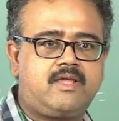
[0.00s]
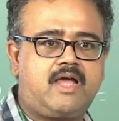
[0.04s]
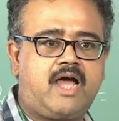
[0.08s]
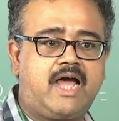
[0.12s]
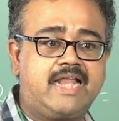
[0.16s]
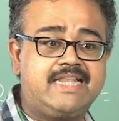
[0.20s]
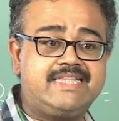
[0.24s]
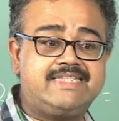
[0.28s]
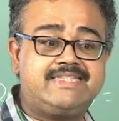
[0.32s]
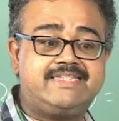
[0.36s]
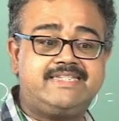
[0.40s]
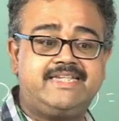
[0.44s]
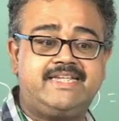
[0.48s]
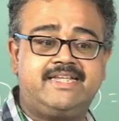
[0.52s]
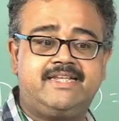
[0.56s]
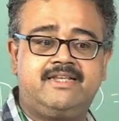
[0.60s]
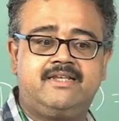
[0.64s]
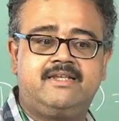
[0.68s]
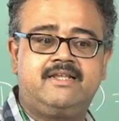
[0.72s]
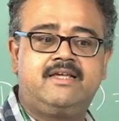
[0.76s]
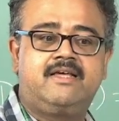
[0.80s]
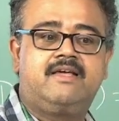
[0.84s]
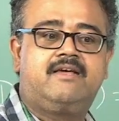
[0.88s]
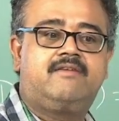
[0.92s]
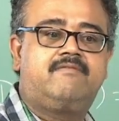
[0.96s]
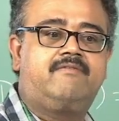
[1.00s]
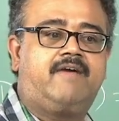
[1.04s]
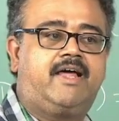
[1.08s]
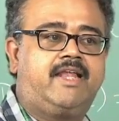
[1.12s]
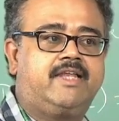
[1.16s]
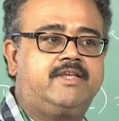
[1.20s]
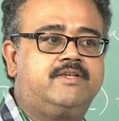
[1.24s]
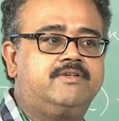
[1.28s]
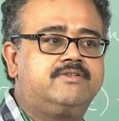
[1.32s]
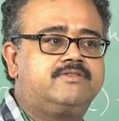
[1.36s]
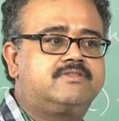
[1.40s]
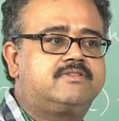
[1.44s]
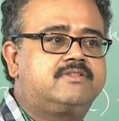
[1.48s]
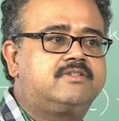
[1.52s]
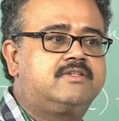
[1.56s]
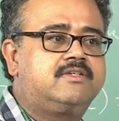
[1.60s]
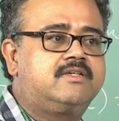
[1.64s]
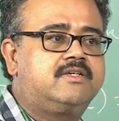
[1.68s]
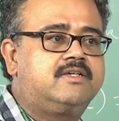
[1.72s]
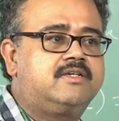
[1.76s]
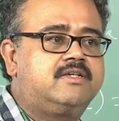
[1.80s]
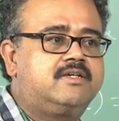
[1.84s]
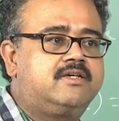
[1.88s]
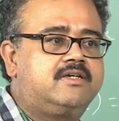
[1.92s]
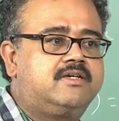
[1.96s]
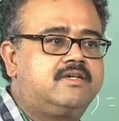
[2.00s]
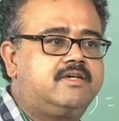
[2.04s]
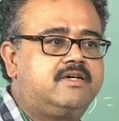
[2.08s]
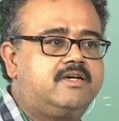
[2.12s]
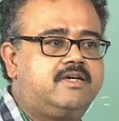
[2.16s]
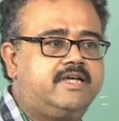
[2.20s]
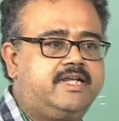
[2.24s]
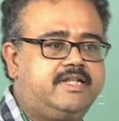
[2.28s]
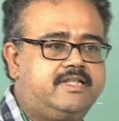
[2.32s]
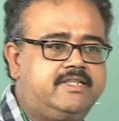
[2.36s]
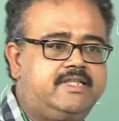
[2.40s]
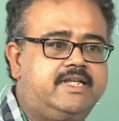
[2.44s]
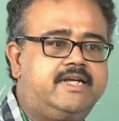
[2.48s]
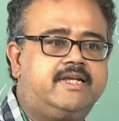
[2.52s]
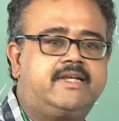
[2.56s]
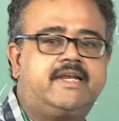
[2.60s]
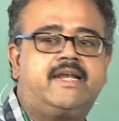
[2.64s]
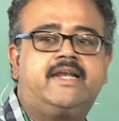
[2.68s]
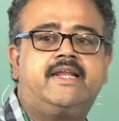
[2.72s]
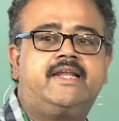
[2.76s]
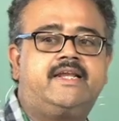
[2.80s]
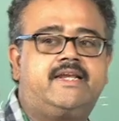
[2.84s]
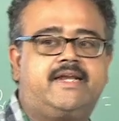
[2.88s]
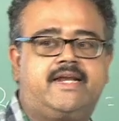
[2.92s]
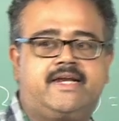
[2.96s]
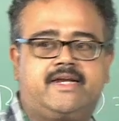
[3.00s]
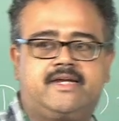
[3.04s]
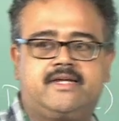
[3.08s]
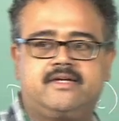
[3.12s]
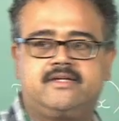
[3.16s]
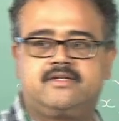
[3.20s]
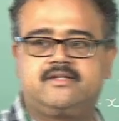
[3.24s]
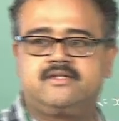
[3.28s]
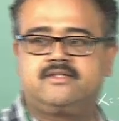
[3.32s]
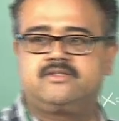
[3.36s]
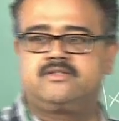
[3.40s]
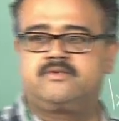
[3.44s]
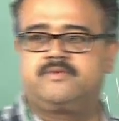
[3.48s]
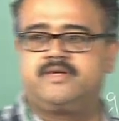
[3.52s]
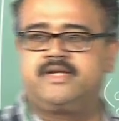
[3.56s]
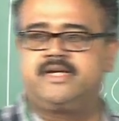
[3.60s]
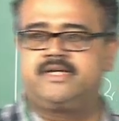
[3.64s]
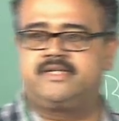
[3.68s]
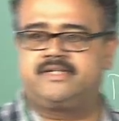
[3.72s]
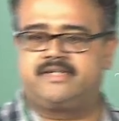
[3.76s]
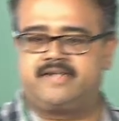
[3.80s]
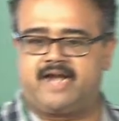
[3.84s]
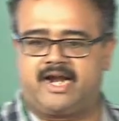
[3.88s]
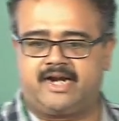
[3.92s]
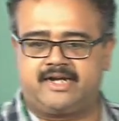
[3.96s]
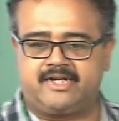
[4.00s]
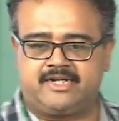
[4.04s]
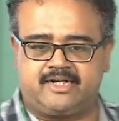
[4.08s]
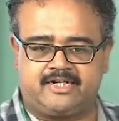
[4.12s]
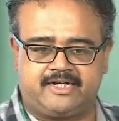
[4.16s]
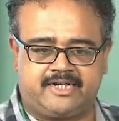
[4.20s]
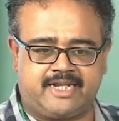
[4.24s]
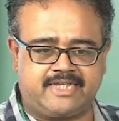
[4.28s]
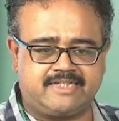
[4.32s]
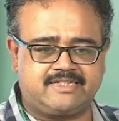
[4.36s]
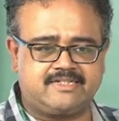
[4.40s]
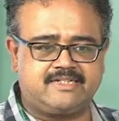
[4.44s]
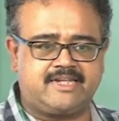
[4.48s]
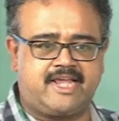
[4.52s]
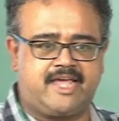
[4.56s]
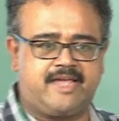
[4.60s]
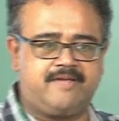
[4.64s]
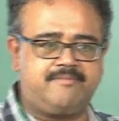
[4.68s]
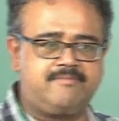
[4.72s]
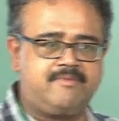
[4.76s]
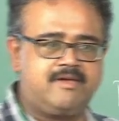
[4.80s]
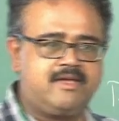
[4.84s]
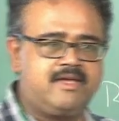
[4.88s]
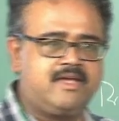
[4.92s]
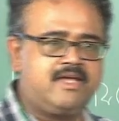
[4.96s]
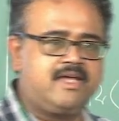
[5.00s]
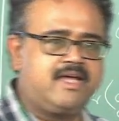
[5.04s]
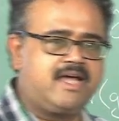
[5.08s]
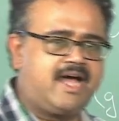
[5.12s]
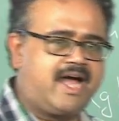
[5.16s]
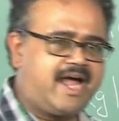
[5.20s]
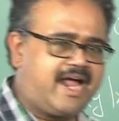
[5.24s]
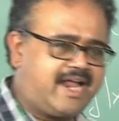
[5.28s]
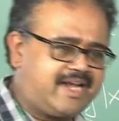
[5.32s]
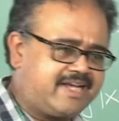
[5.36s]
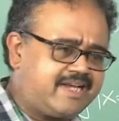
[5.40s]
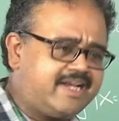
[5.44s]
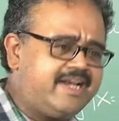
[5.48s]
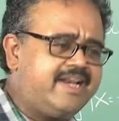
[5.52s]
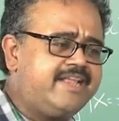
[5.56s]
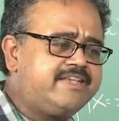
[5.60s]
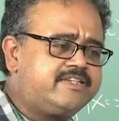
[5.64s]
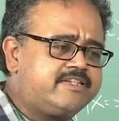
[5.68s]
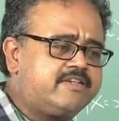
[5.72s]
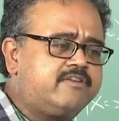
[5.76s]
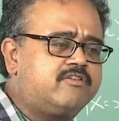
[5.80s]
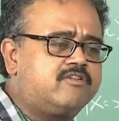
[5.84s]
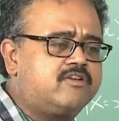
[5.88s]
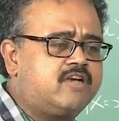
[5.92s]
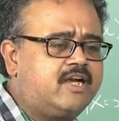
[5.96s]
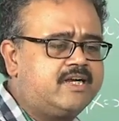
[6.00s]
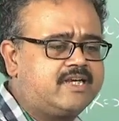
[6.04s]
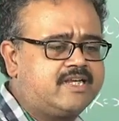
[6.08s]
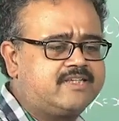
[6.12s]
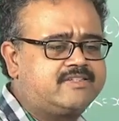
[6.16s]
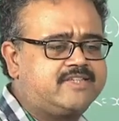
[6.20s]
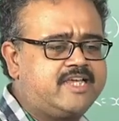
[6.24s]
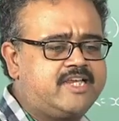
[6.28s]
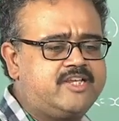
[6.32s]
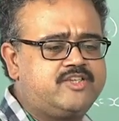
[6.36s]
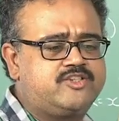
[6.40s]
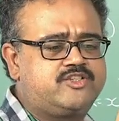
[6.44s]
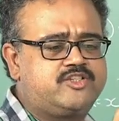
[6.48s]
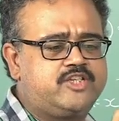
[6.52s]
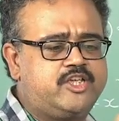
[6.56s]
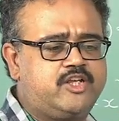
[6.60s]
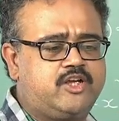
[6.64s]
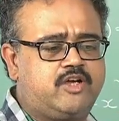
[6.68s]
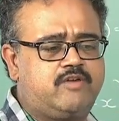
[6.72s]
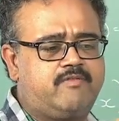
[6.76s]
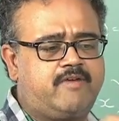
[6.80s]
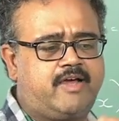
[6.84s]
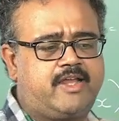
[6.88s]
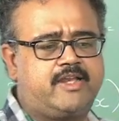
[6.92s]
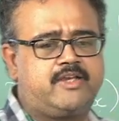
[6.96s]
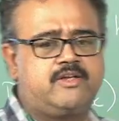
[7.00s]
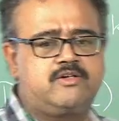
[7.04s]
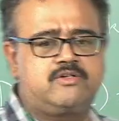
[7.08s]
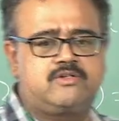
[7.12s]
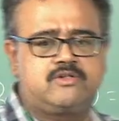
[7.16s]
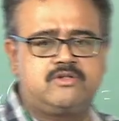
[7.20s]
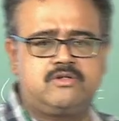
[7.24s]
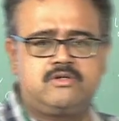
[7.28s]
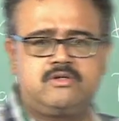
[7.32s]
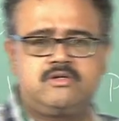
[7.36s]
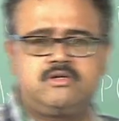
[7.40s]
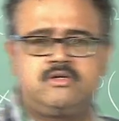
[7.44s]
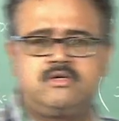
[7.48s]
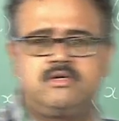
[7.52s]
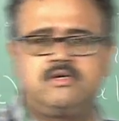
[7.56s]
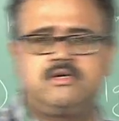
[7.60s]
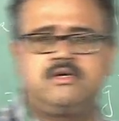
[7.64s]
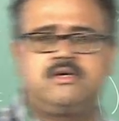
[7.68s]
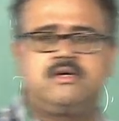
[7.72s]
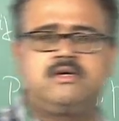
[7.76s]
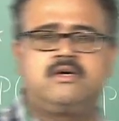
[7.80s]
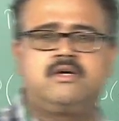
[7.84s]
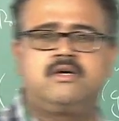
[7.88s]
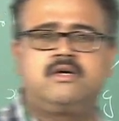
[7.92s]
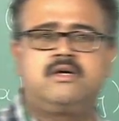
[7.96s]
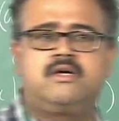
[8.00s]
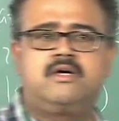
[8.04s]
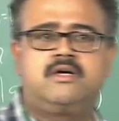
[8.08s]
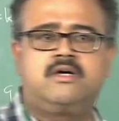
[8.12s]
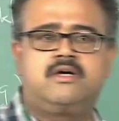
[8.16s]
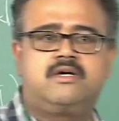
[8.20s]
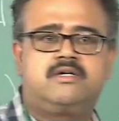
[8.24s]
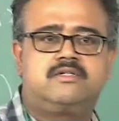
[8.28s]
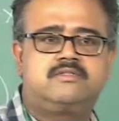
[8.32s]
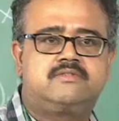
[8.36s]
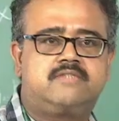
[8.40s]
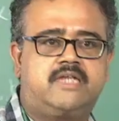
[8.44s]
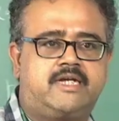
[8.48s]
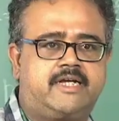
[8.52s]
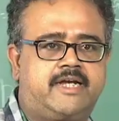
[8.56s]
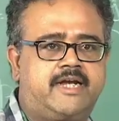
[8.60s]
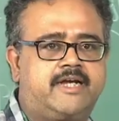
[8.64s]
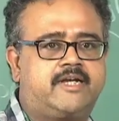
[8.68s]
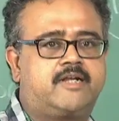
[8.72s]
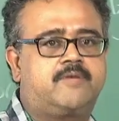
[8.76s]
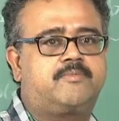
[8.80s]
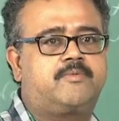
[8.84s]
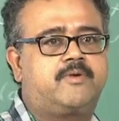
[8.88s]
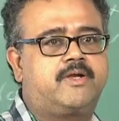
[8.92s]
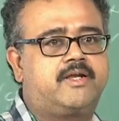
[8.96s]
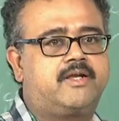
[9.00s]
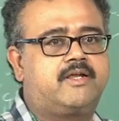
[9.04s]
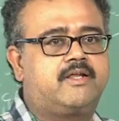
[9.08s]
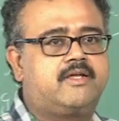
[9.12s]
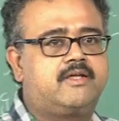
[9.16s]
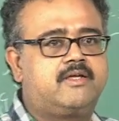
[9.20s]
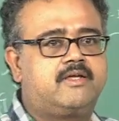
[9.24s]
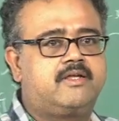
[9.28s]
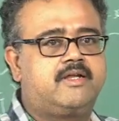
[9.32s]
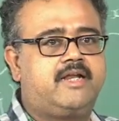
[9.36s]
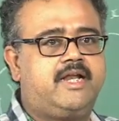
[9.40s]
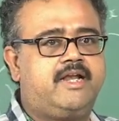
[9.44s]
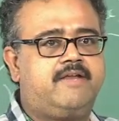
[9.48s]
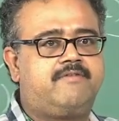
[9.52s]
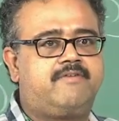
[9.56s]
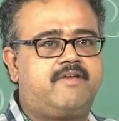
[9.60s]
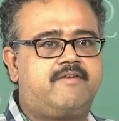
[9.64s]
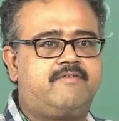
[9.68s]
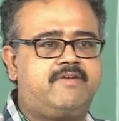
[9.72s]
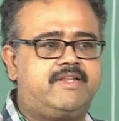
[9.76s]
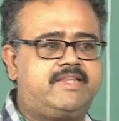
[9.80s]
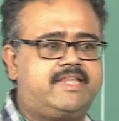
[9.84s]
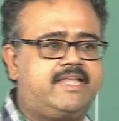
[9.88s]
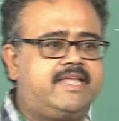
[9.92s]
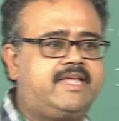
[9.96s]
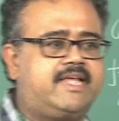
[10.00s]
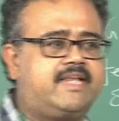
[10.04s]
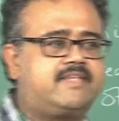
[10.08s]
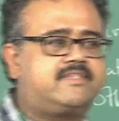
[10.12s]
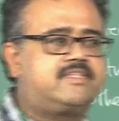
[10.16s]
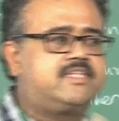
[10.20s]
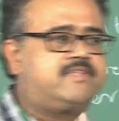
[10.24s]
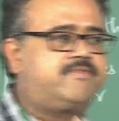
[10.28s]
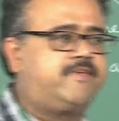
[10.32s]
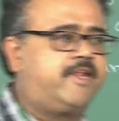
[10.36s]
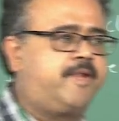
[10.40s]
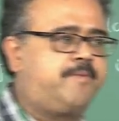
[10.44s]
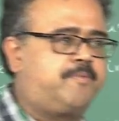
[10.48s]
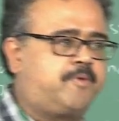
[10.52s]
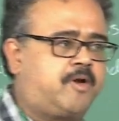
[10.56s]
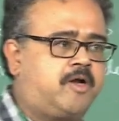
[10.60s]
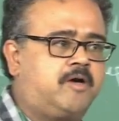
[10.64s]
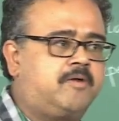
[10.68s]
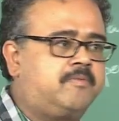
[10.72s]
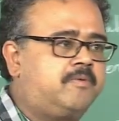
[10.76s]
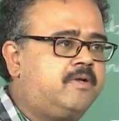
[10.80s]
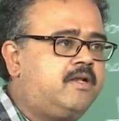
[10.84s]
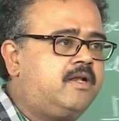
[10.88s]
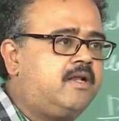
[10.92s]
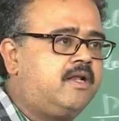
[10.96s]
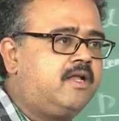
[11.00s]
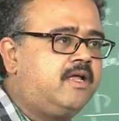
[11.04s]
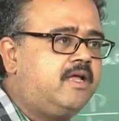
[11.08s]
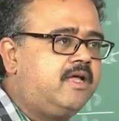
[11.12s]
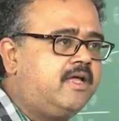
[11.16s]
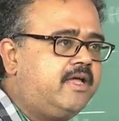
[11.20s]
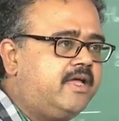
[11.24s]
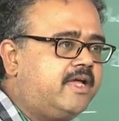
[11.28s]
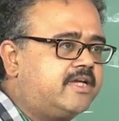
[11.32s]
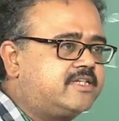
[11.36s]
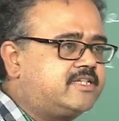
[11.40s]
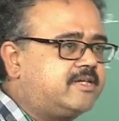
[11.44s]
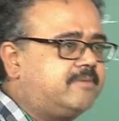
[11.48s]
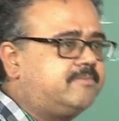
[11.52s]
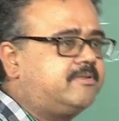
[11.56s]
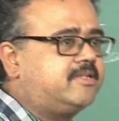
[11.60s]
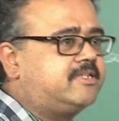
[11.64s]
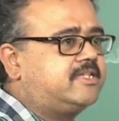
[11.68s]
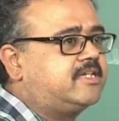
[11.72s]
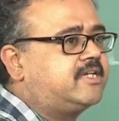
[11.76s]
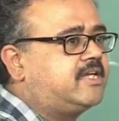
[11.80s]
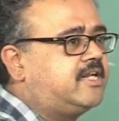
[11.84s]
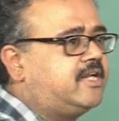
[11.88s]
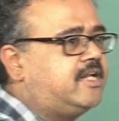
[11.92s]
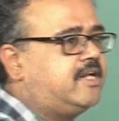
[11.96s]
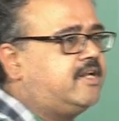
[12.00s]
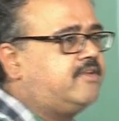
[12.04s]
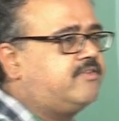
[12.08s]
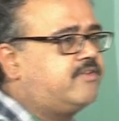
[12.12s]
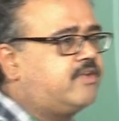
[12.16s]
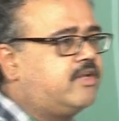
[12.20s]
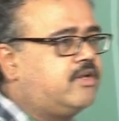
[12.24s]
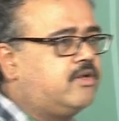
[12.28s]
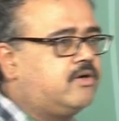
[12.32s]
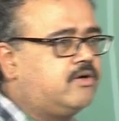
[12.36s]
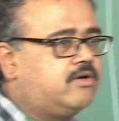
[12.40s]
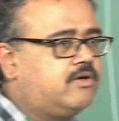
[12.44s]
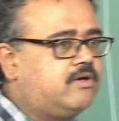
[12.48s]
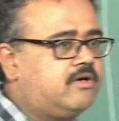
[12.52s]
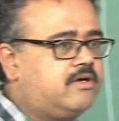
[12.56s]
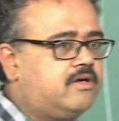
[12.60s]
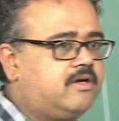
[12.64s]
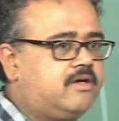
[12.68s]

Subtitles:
unseen values in the training data. So when it at test time, at least you will not assign 0 value to that data point, right. If everything else is very probable except that the color is yellow,